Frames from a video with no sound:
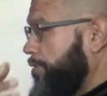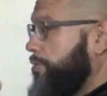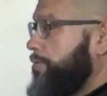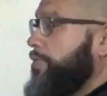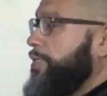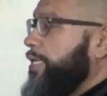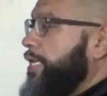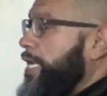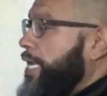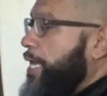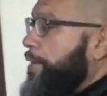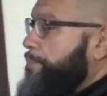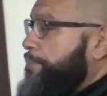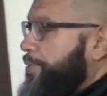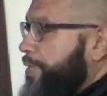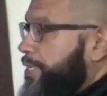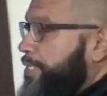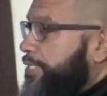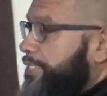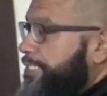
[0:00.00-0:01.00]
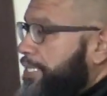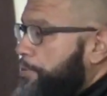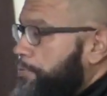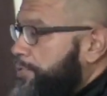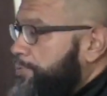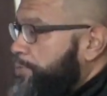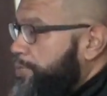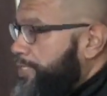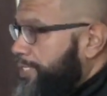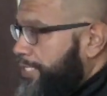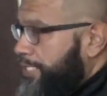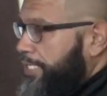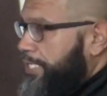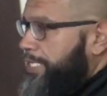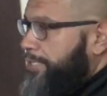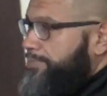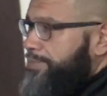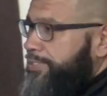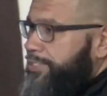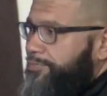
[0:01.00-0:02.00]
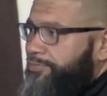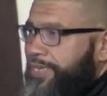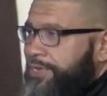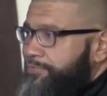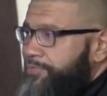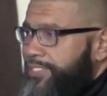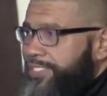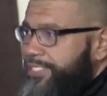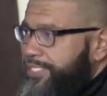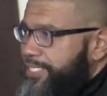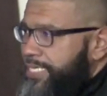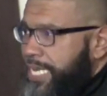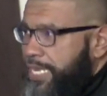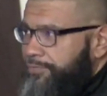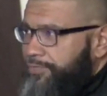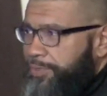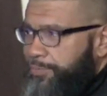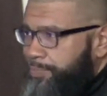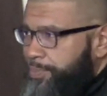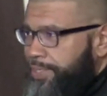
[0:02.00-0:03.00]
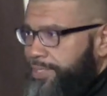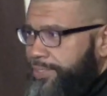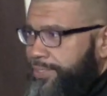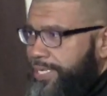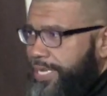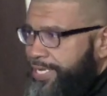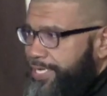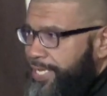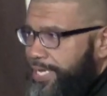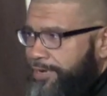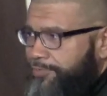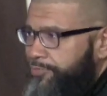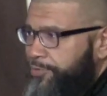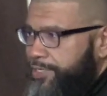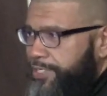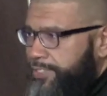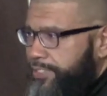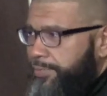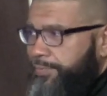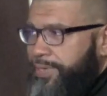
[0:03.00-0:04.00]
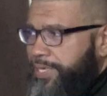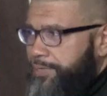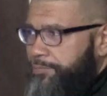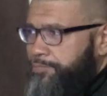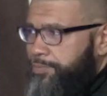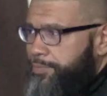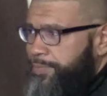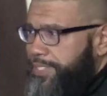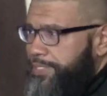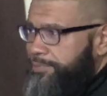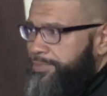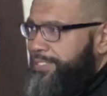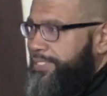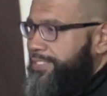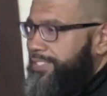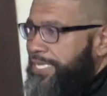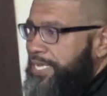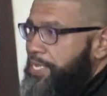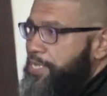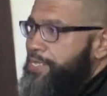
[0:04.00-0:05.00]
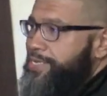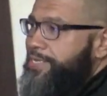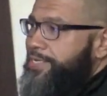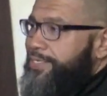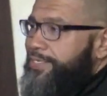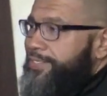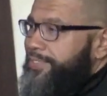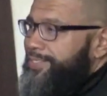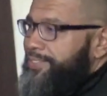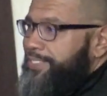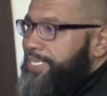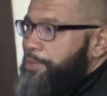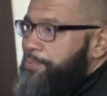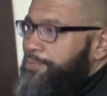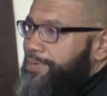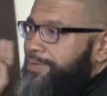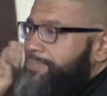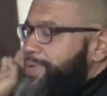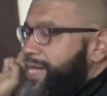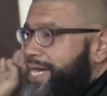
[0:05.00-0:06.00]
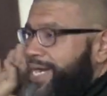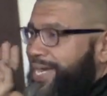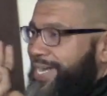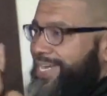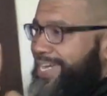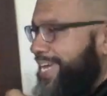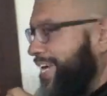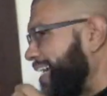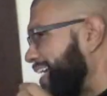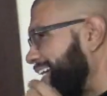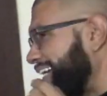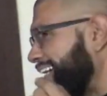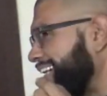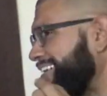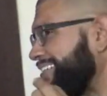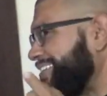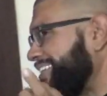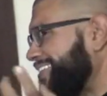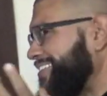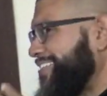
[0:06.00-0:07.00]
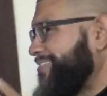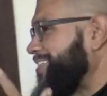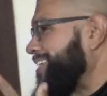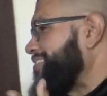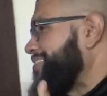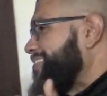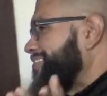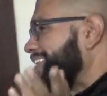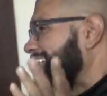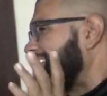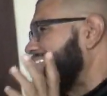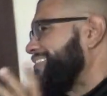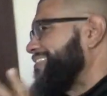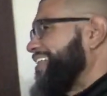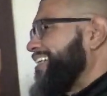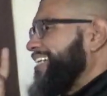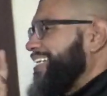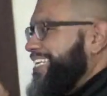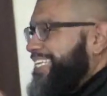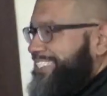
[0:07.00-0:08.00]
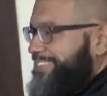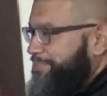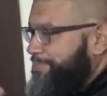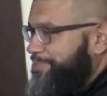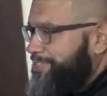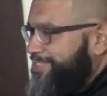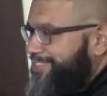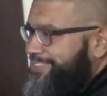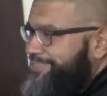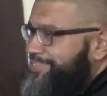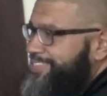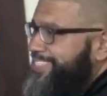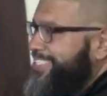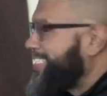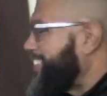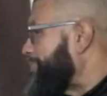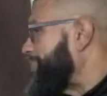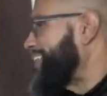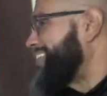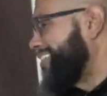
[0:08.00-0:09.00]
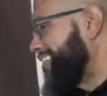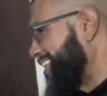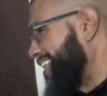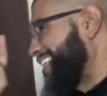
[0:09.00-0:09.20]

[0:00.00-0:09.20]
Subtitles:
So because I was working in clubs and stuff, I really didn't have to put any effort into meeting women. It was just like they walk by, hey, blah blah blah blah blah blah. I let them do all the work, and I'm like,